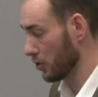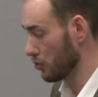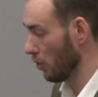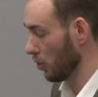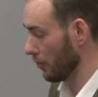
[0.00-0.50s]

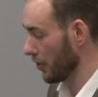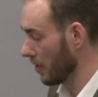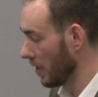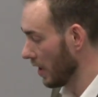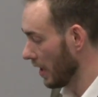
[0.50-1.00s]
control over,
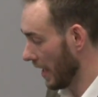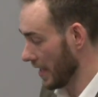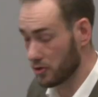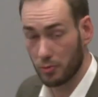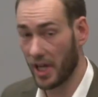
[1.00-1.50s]

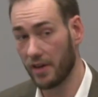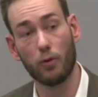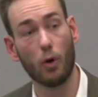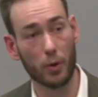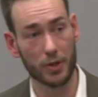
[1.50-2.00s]
is to pay it
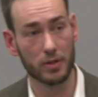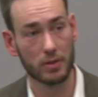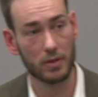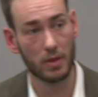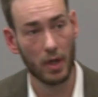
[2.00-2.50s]
forward.
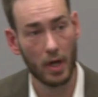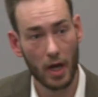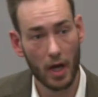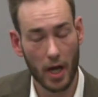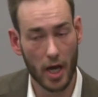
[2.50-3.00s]

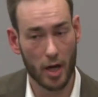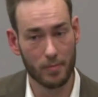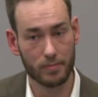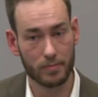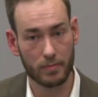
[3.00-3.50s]

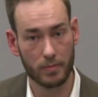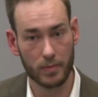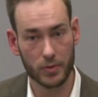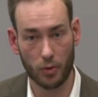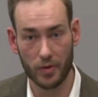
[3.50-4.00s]

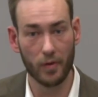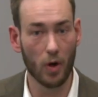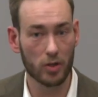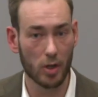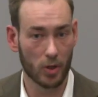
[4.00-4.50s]
So we've
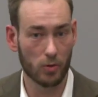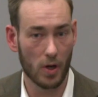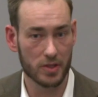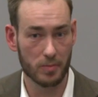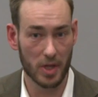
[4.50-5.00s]
all come
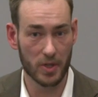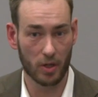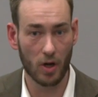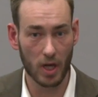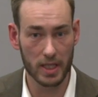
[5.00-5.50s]
across maybe a
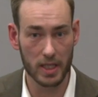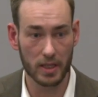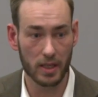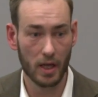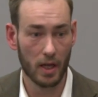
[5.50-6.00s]

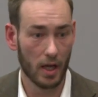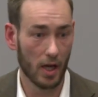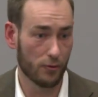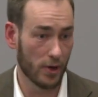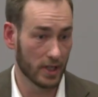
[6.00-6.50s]
colleague, a
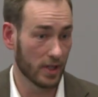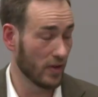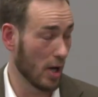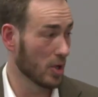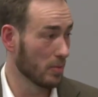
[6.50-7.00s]
friend, a
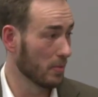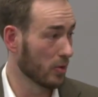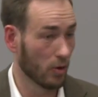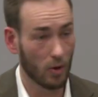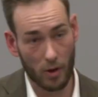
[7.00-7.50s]
family
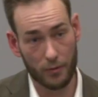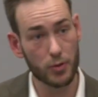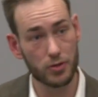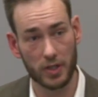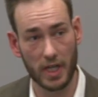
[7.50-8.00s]
member, or a
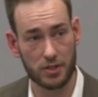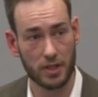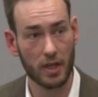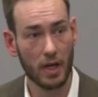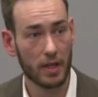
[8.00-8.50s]
future
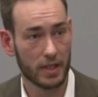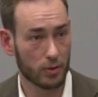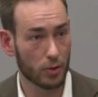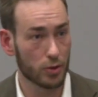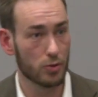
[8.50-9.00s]
connection that
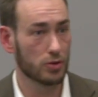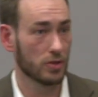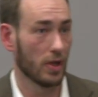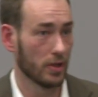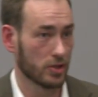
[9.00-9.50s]
could use
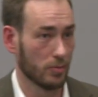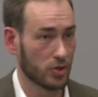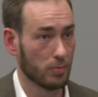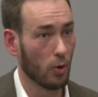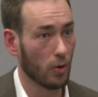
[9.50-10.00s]
some
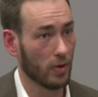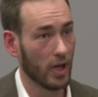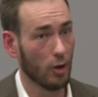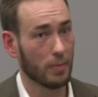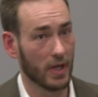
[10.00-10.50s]
support or
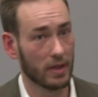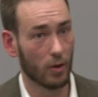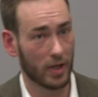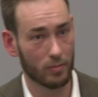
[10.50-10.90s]
help in,